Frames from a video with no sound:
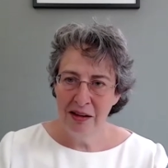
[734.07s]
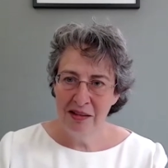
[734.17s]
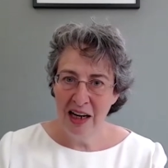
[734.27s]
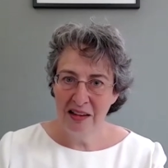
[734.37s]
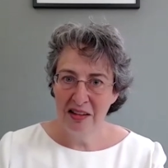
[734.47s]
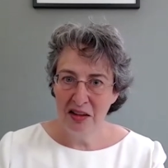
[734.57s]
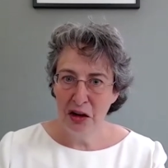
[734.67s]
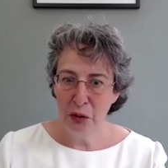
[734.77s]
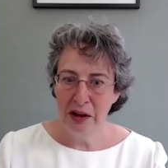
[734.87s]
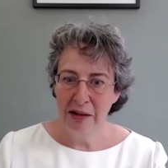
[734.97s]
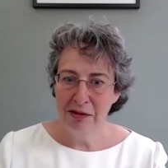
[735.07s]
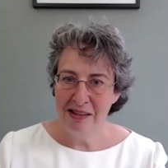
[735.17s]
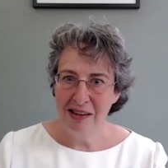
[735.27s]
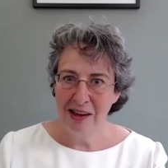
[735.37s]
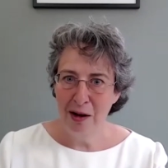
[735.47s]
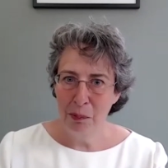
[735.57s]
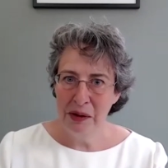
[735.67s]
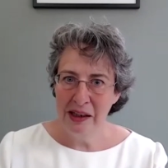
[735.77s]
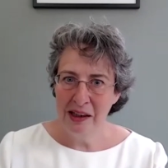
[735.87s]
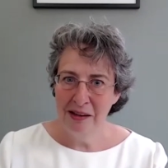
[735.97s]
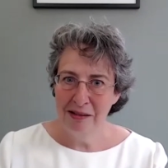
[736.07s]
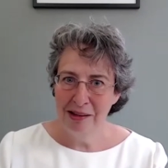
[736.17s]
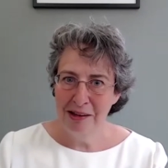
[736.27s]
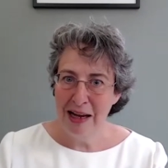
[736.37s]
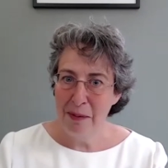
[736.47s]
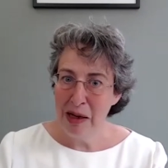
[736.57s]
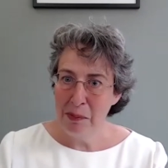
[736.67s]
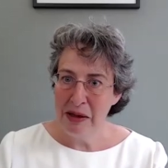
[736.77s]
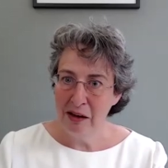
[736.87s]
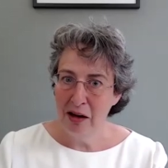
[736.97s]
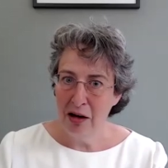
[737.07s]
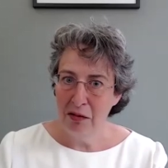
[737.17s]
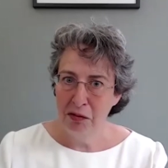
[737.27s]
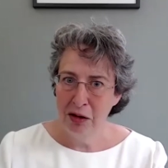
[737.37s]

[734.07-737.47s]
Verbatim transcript: taxed as a UK resident company, and that may be enough.